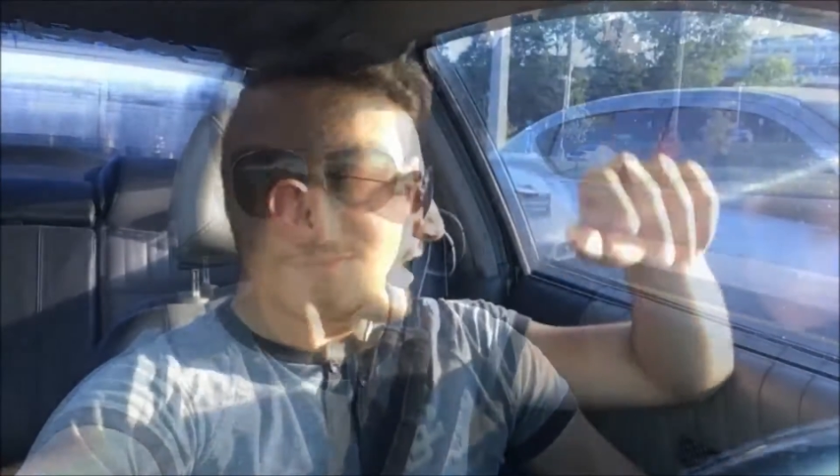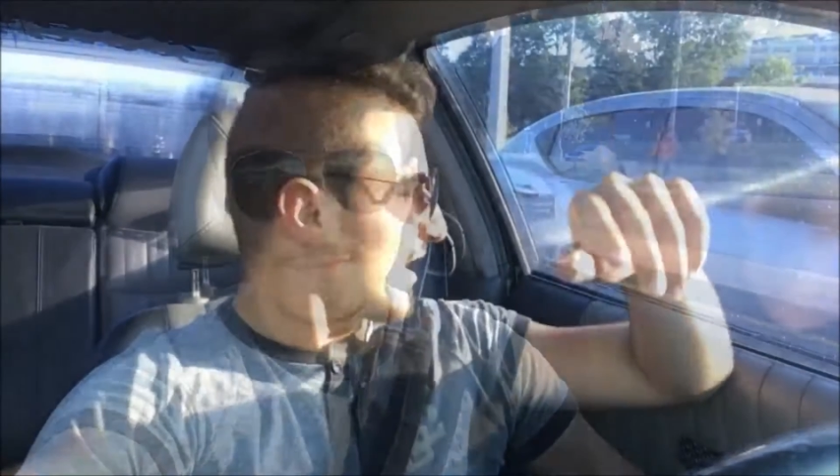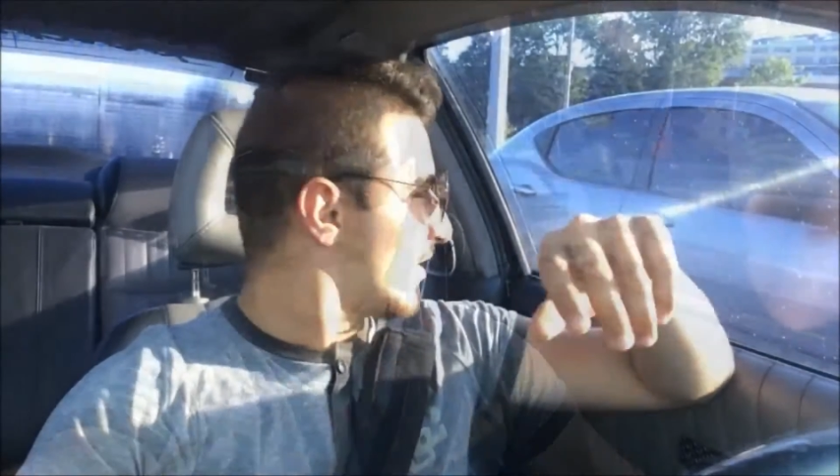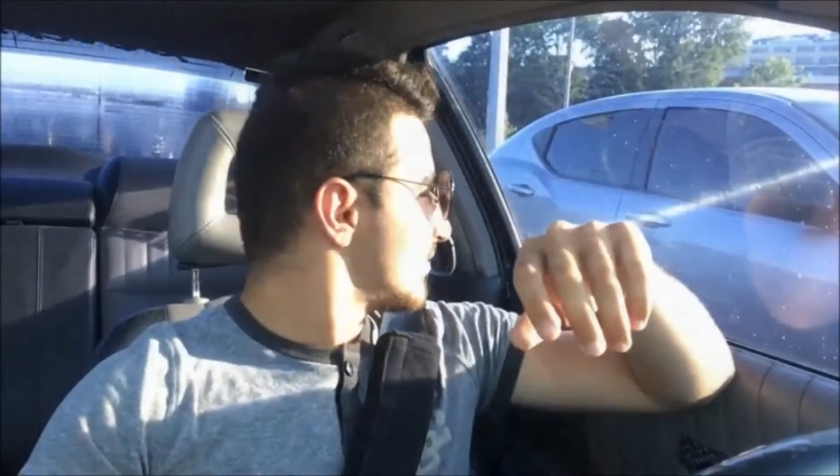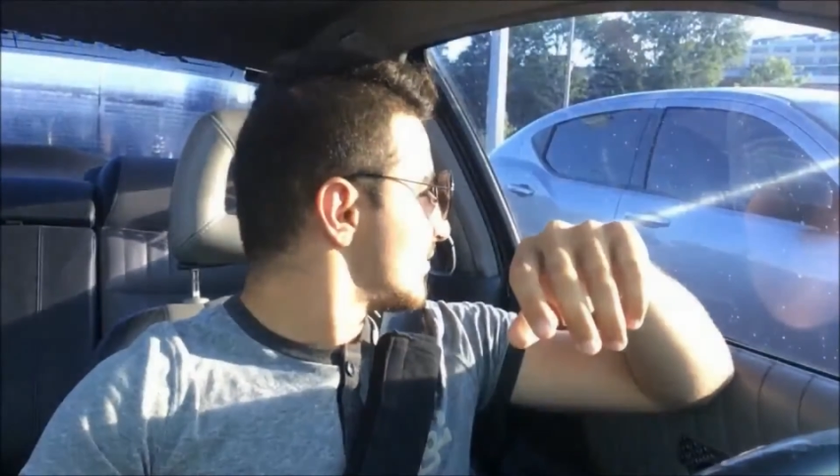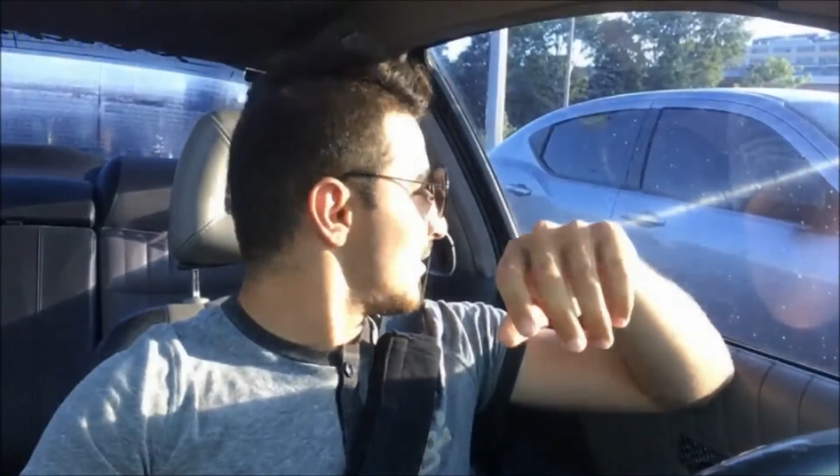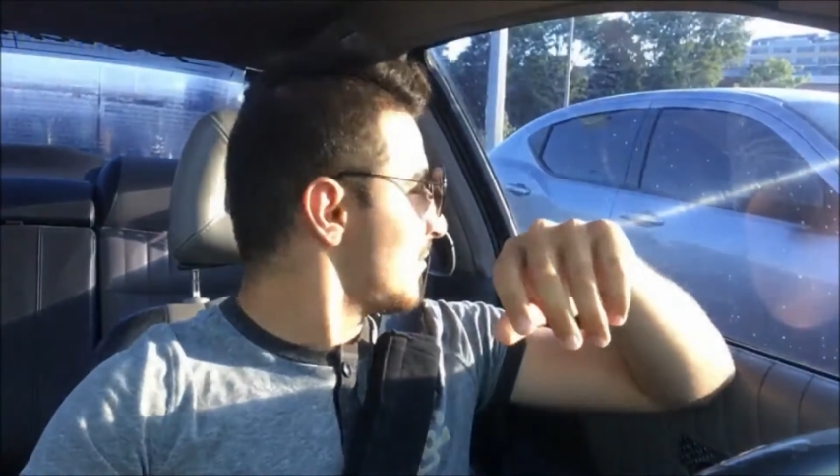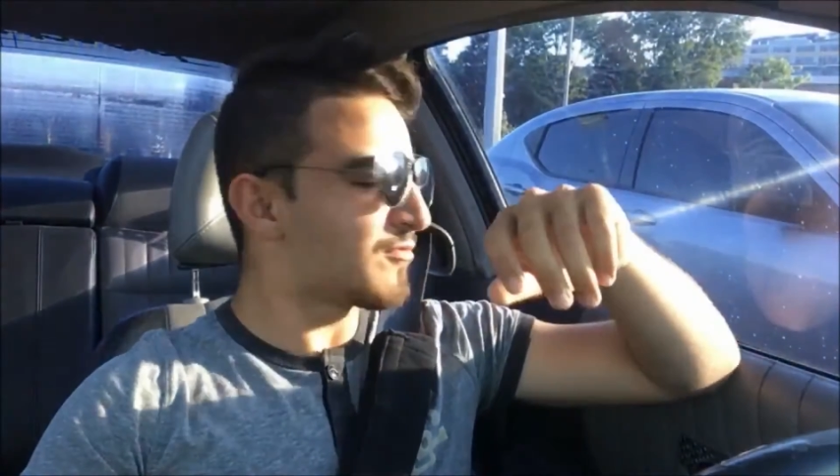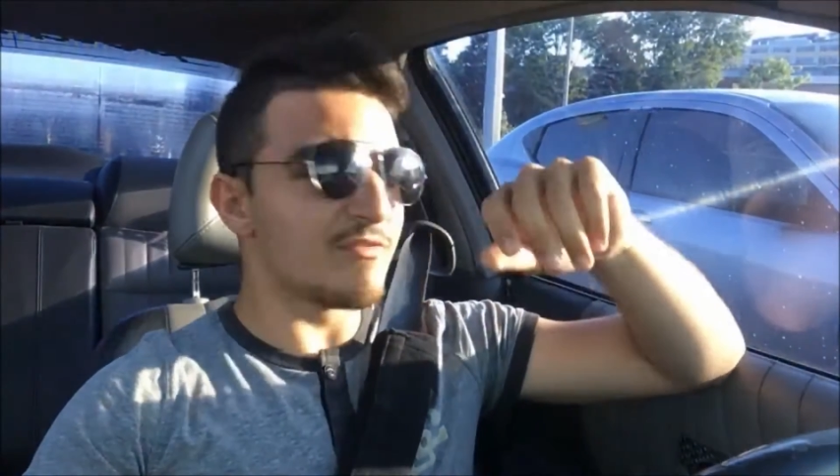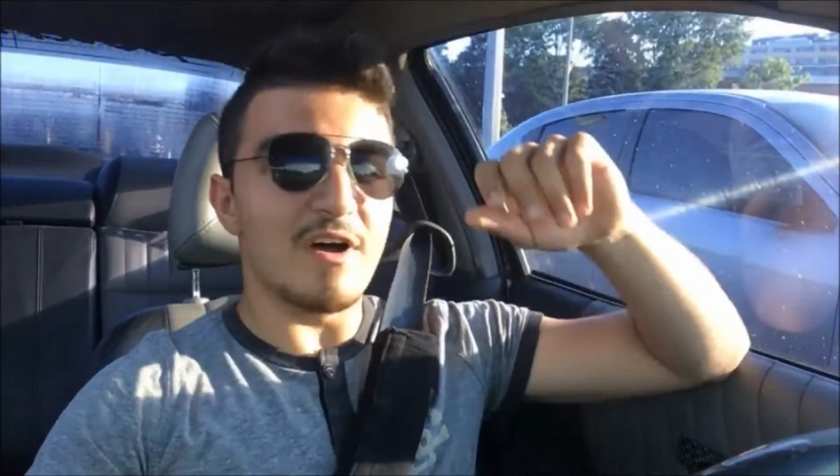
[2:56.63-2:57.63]
Now
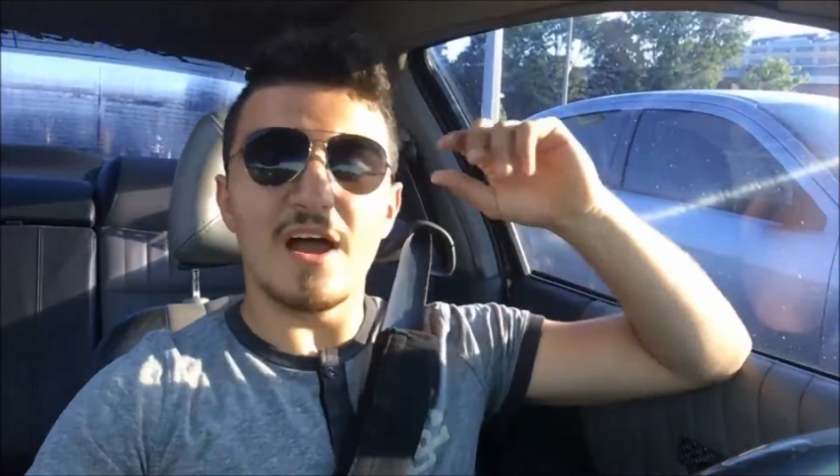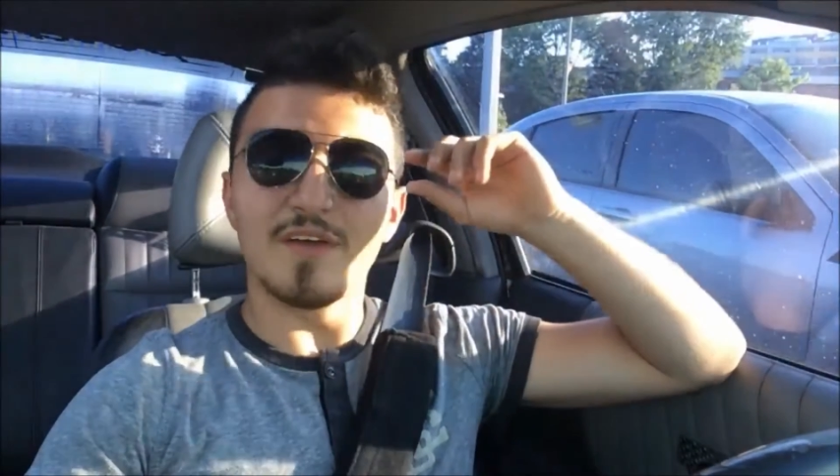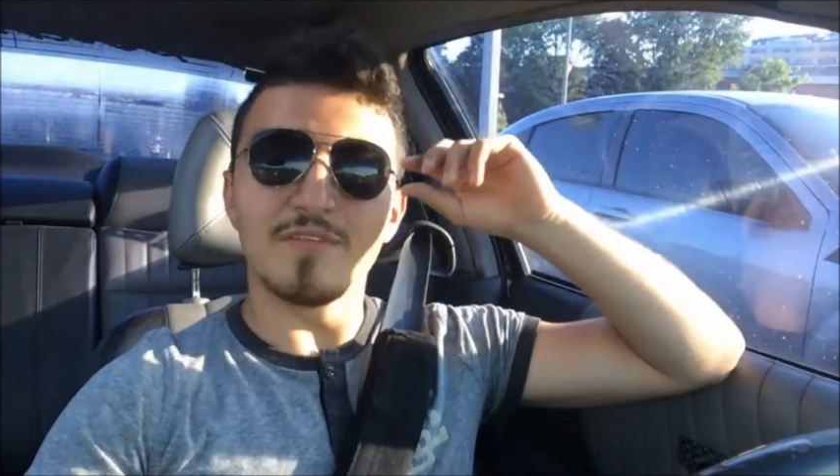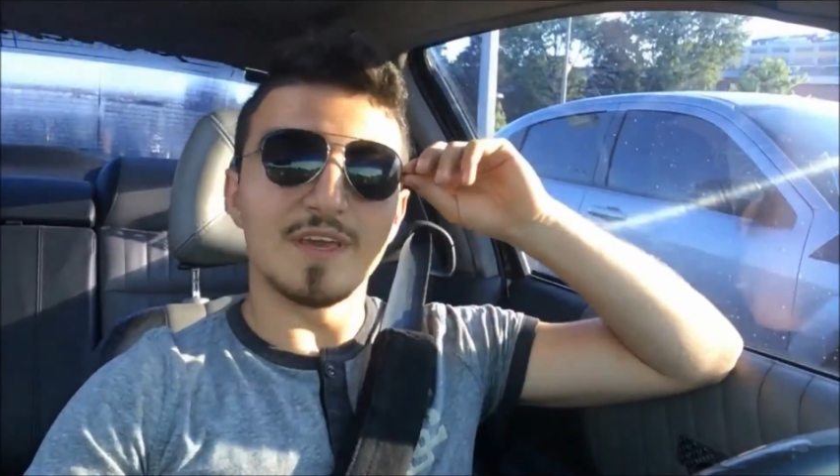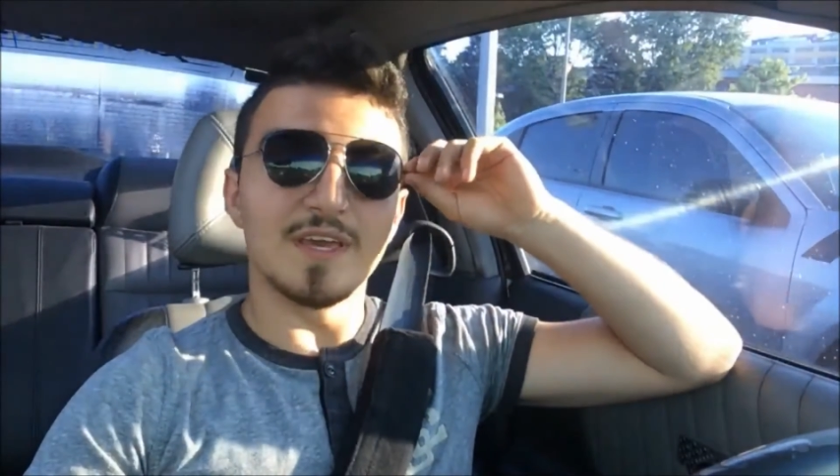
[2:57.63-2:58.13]
number 5